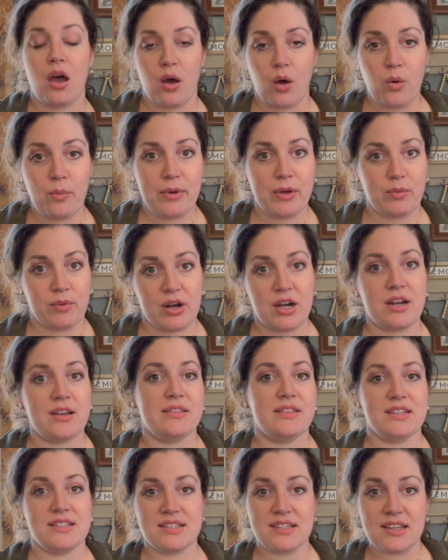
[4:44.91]
Oh my
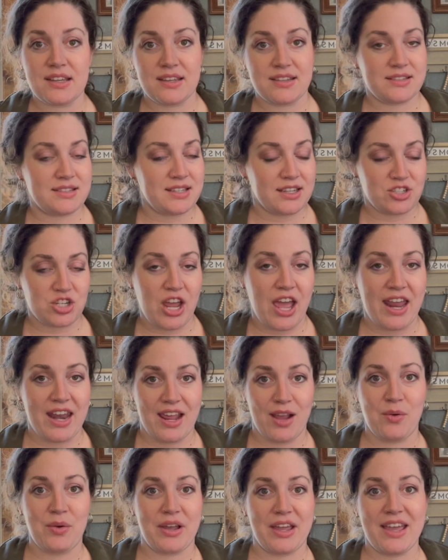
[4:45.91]
word, this is such a
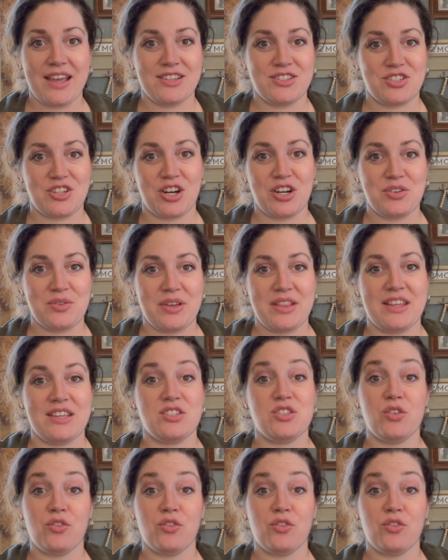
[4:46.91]
headache when kids start doing this.